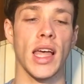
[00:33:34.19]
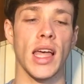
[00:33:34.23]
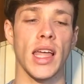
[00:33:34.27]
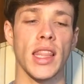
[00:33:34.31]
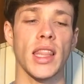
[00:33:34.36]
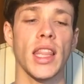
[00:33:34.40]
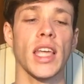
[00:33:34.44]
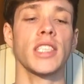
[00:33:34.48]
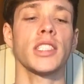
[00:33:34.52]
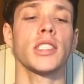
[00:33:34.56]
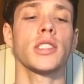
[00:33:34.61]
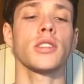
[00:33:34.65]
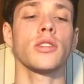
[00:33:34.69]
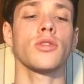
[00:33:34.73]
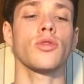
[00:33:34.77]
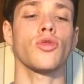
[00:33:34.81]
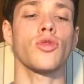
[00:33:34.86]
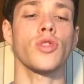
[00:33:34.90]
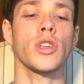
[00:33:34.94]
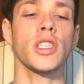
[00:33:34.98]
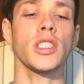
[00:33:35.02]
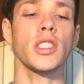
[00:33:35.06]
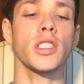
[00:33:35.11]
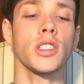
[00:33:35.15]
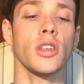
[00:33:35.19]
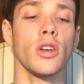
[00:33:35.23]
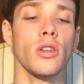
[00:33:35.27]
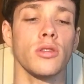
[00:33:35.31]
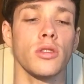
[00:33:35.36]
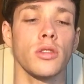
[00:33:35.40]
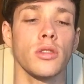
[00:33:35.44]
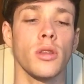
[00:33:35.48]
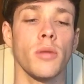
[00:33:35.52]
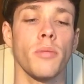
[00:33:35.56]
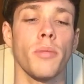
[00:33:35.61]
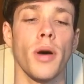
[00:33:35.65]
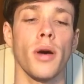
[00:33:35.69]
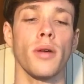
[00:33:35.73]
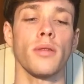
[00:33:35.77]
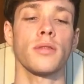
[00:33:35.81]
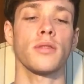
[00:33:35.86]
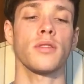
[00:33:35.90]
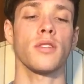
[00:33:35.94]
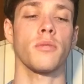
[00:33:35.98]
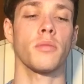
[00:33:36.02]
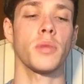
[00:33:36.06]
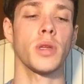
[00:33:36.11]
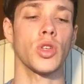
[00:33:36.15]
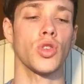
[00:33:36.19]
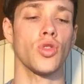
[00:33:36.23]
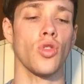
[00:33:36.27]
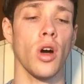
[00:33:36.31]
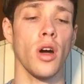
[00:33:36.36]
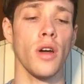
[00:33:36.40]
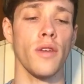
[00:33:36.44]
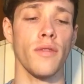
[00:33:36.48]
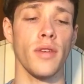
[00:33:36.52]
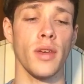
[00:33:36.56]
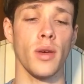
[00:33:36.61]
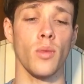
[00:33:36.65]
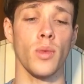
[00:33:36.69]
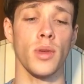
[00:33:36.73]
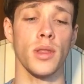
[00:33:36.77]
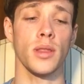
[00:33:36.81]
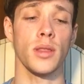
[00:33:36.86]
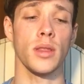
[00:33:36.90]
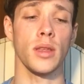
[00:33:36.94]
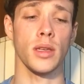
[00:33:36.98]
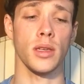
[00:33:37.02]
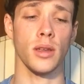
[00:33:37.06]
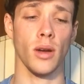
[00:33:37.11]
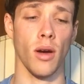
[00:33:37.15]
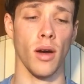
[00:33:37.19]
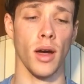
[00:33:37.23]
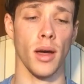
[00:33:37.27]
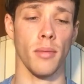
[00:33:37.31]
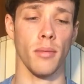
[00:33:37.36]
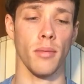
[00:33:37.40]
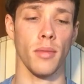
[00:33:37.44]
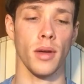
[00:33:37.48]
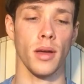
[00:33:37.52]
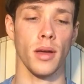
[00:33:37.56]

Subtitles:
Then screenshots the post of me driving with the time.